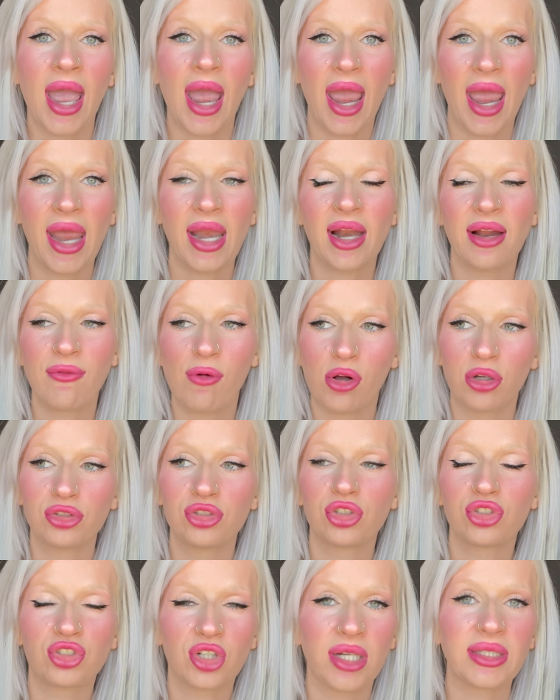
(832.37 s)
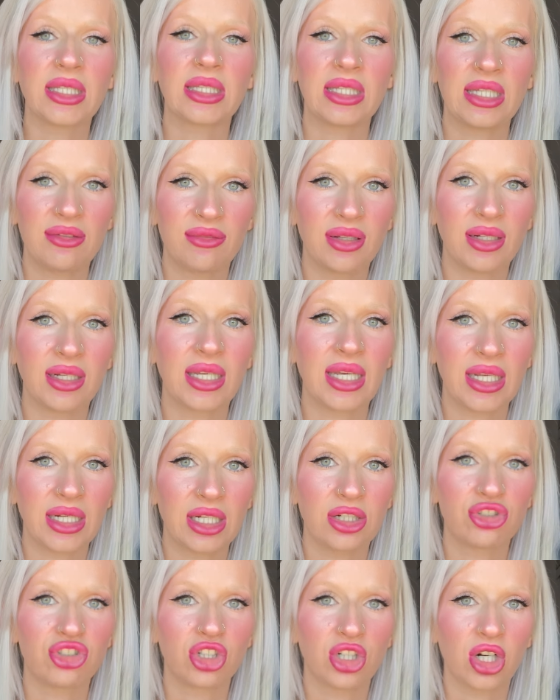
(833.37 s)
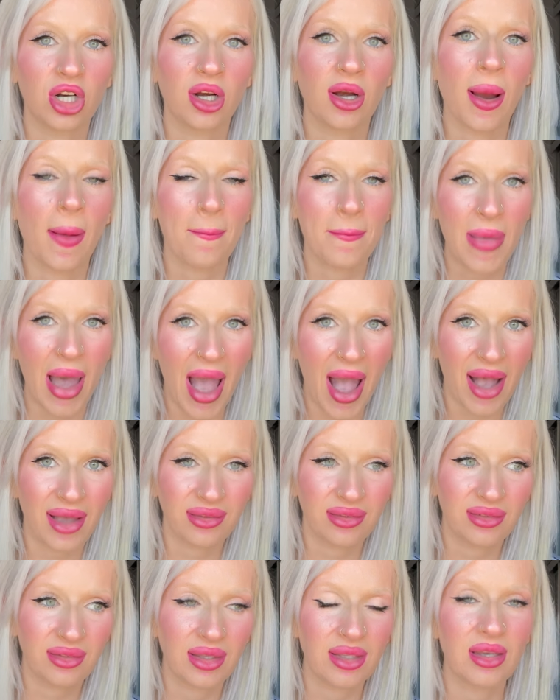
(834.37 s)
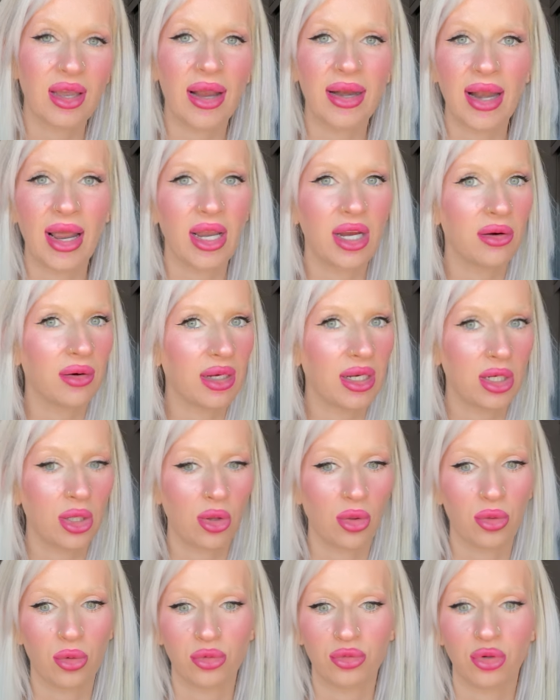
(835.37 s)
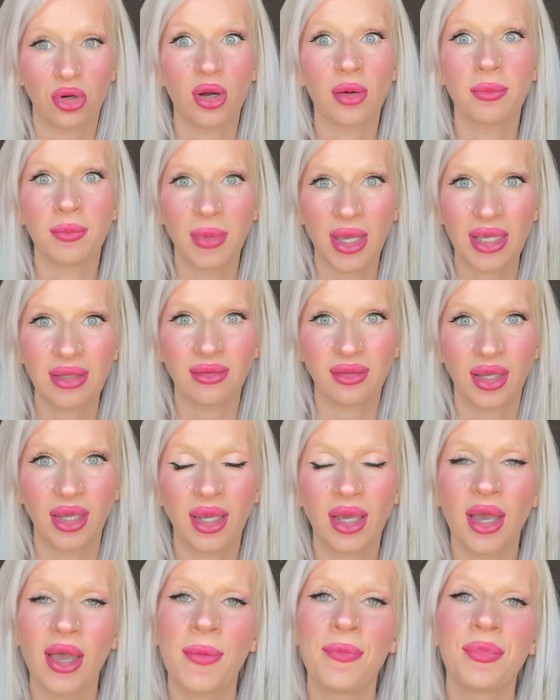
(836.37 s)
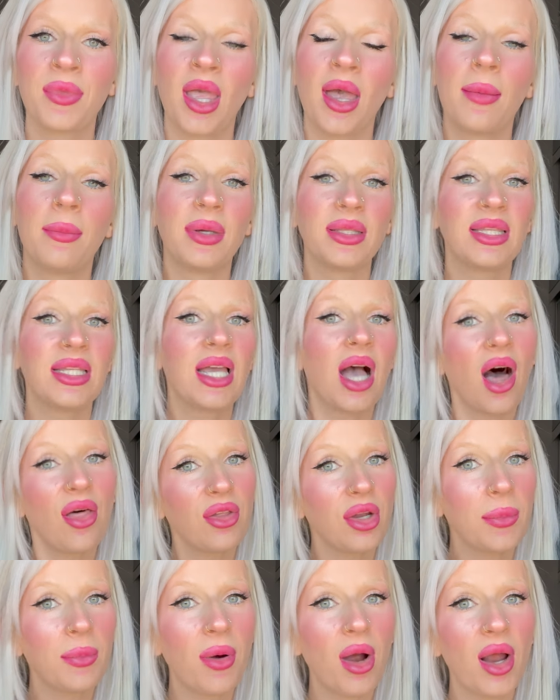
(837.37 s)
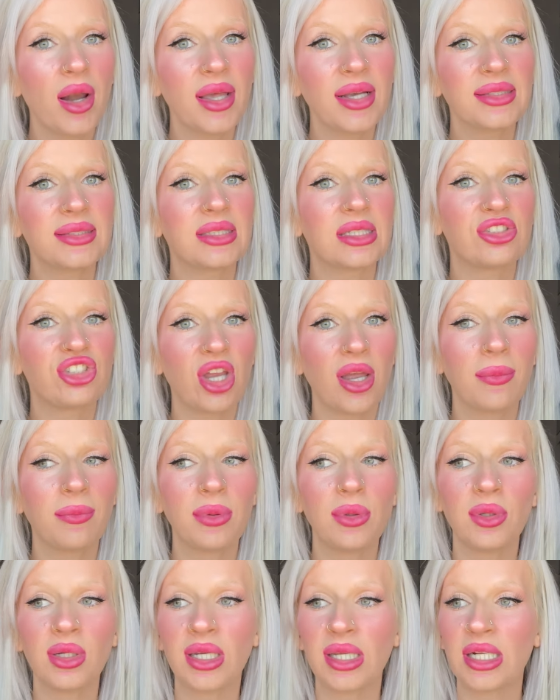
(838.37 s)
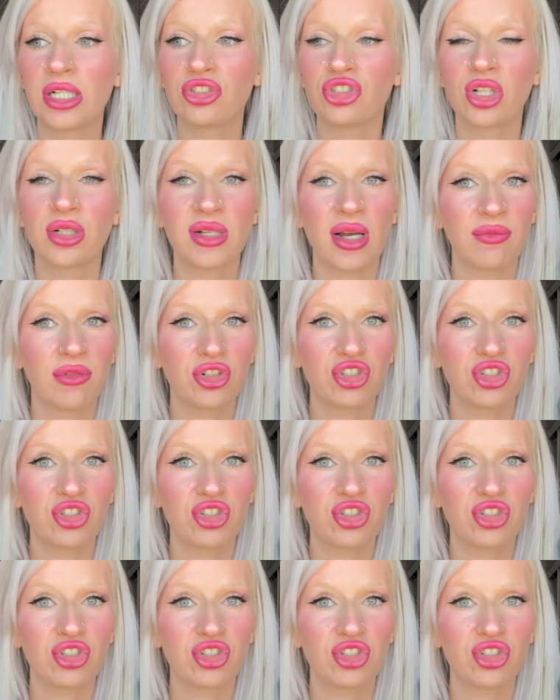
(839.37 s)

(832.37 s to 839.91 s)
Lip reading: and I've also tried the leave-in conditioner mask, and I already know those are amazing. But the other products, the shampoo and conditioner, never